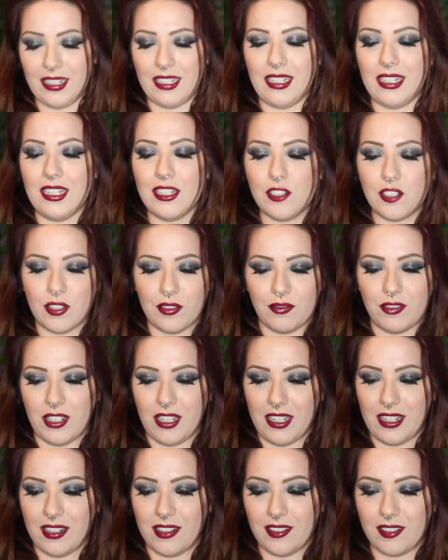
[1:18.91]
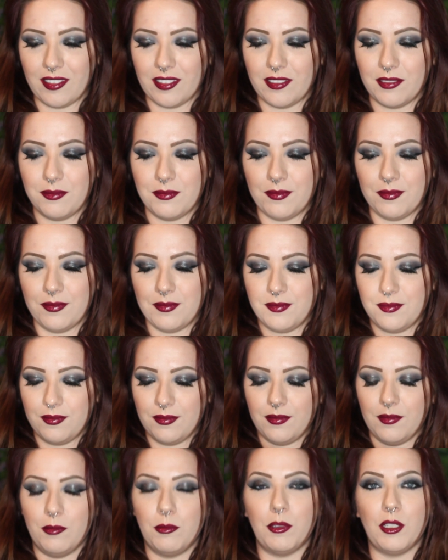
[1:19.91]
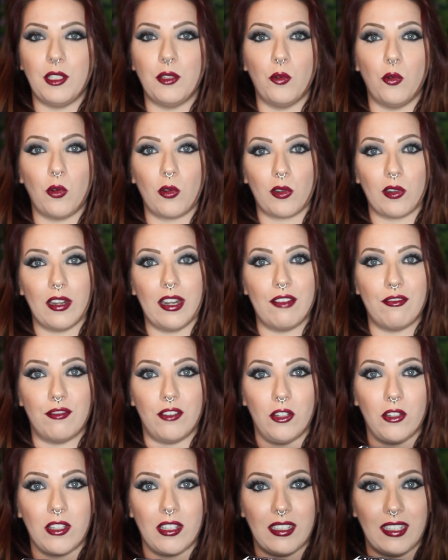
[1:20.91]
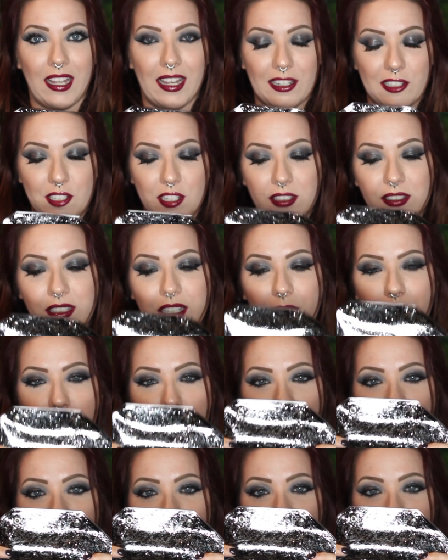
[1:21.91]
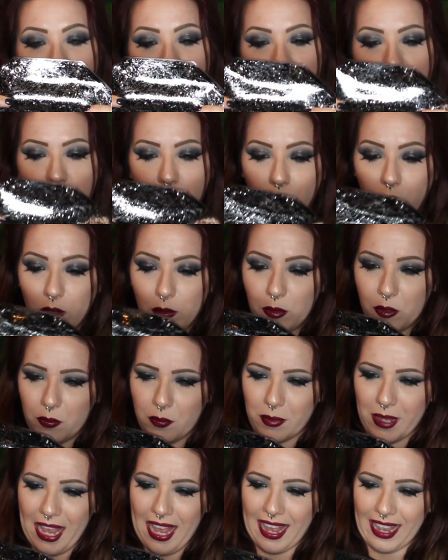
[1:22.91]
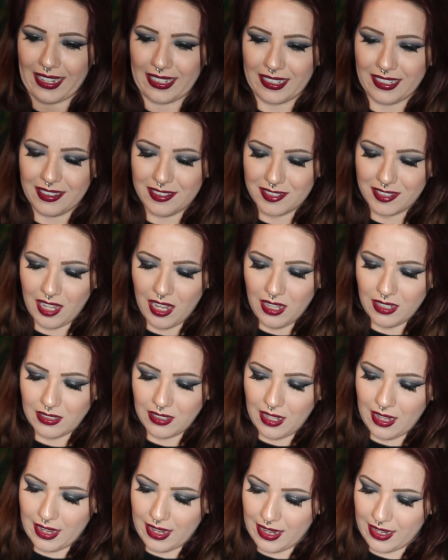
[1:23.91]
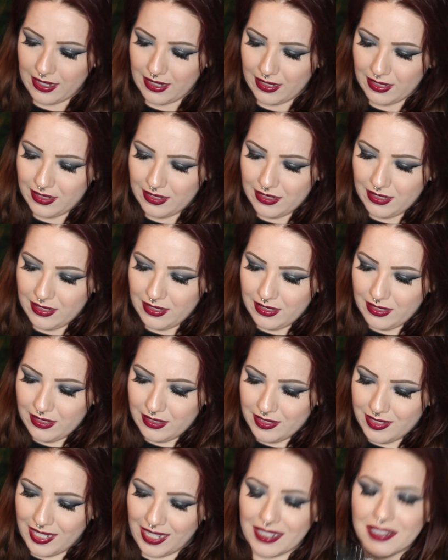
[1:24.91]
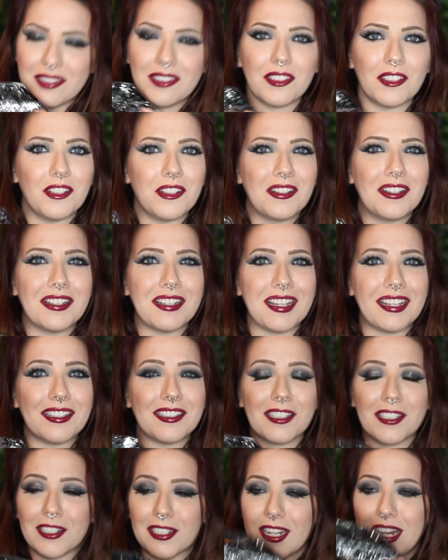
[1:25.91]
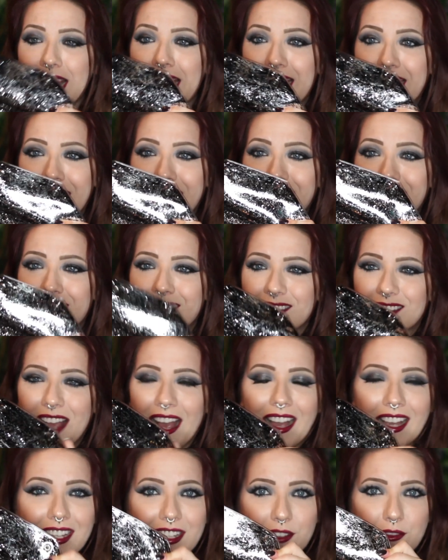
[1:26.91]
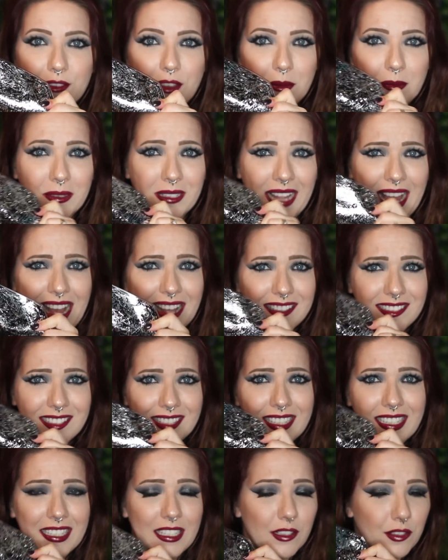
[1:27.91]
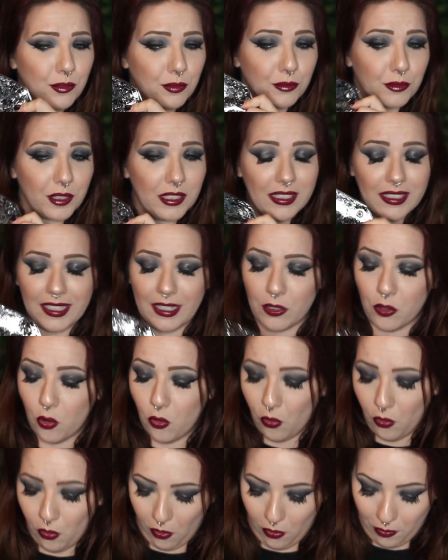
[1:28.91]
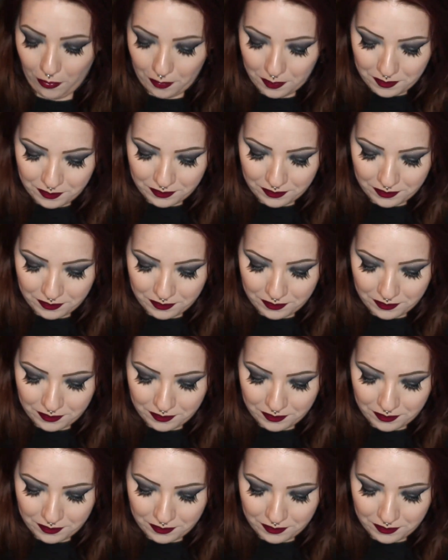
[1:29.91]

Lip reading: Each of these, when you order a full collection, comes with this adorable bag, and it's got like tinsel glitter inside of the plastic. It's really cool.